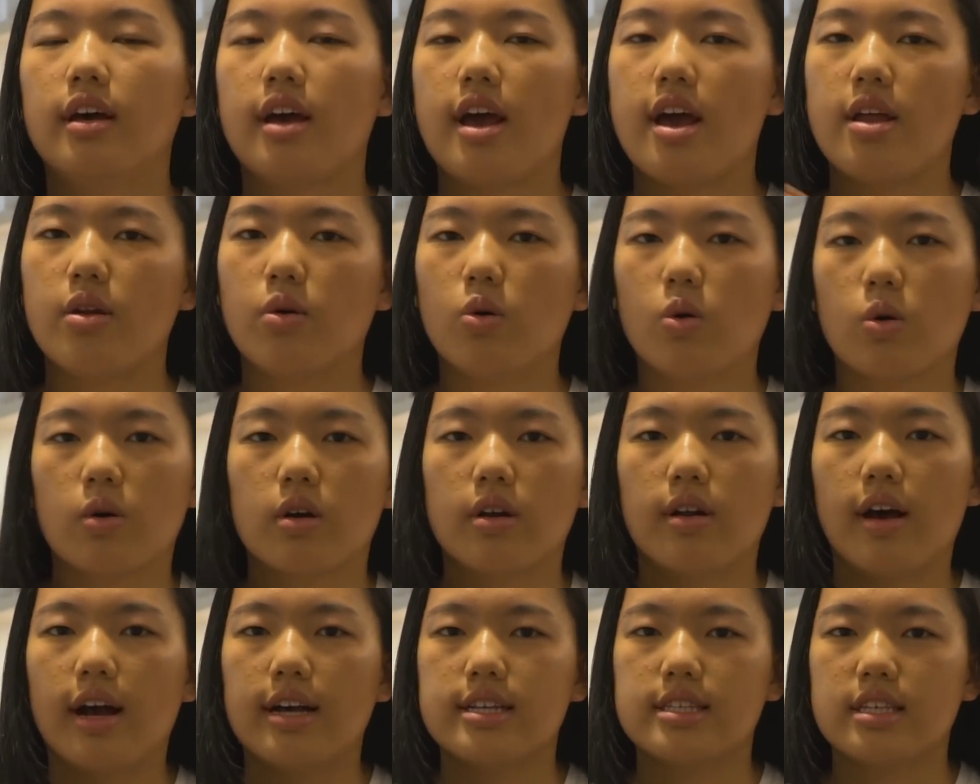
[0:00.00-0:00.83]
and
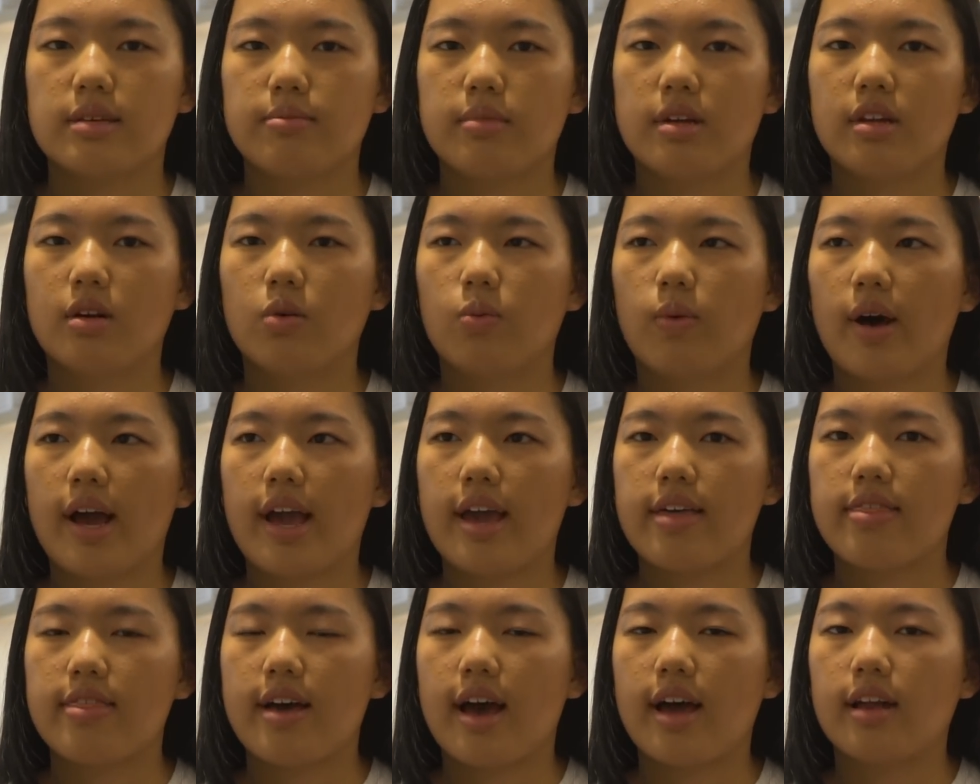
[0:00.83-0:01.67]
organise them in a
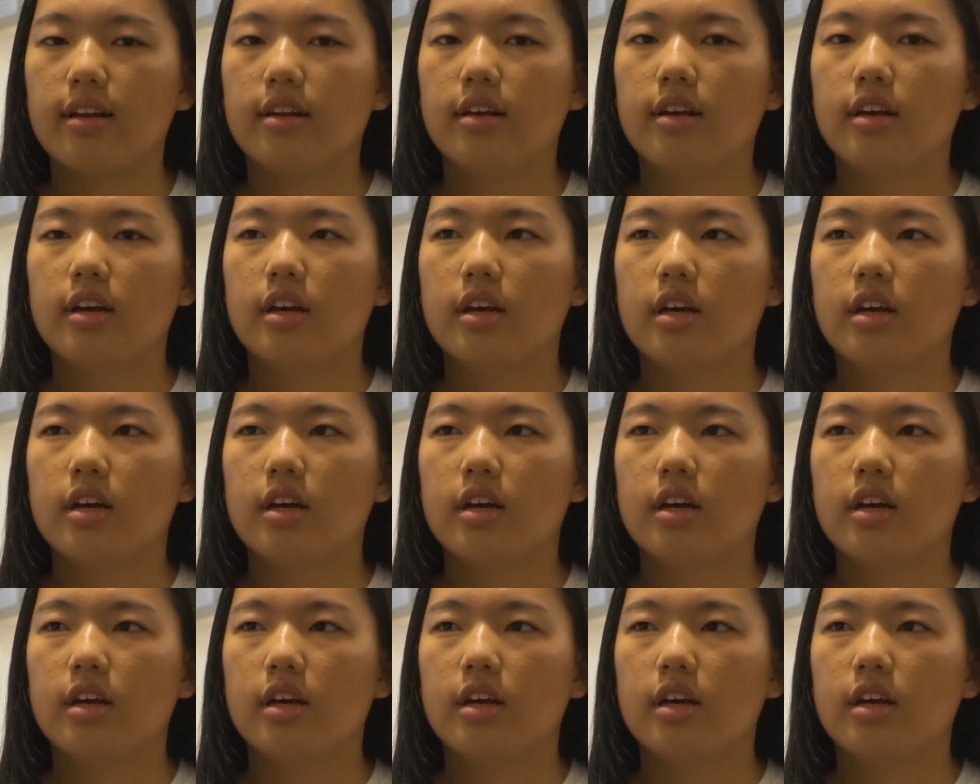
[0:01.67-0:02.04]
way that